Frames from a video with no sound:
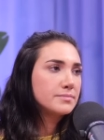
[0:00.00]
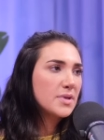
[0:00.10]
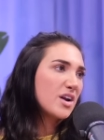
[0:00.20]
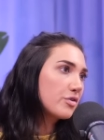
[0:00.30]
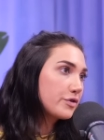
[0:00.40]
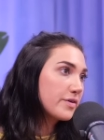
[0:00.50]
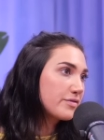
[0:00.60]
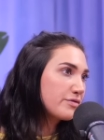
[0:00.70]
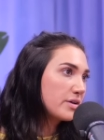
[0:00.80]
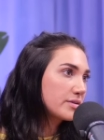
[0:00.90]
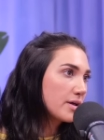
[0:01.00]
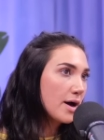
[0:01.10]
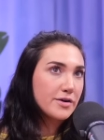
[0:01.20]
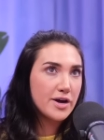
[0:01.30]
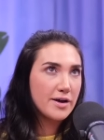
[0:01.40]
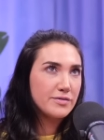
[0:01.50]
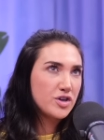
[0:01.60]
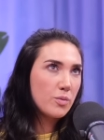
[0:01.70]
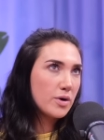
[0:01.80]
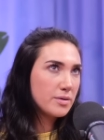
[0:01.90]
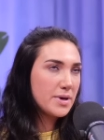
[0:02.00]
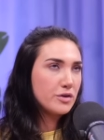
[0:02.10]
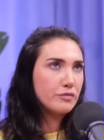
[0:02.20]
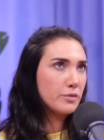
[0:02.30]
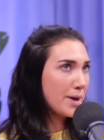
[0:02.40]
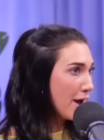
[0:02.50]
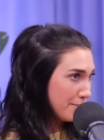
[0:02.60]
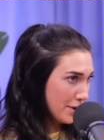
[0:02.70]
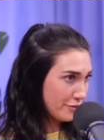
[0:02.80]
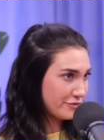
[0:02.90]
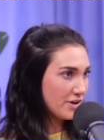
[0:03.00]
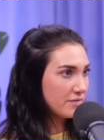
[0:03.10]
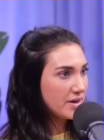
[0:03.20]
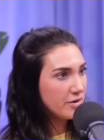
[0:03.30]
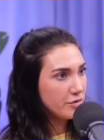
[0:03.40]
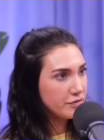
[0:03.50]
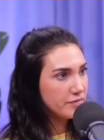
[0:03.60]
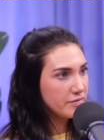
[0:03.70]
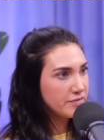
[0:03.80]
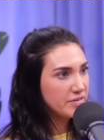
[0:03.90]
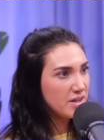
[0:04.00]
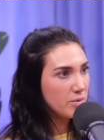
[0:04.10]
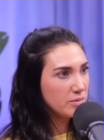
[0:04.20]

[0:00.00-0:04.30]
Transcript: I don't know if you've ever felt like that. I don't want to make you feel bad about yourself. I don't know if you've ever felt that.